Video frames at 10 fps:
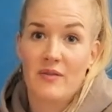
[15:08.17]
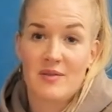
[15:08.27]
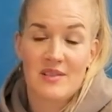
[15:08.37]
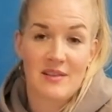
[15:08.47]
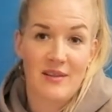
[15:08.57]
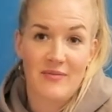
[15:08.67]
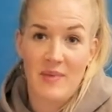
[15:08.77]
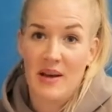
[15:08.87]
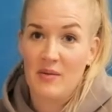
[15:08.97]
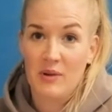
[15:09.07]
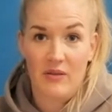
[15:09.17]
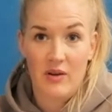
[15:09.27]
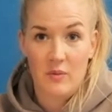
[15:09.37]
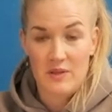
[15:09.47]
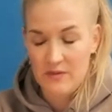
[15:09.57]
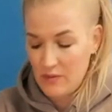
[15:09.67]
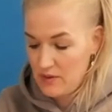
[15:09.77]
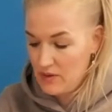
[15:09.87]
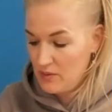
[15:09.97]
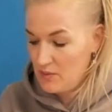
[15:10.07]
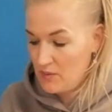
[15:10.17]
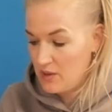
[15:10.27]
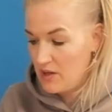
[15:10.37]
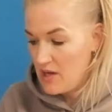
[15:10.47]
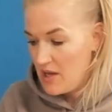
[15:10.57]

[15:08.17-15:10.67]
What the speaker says: there isn't enough money, whatever it was for you, or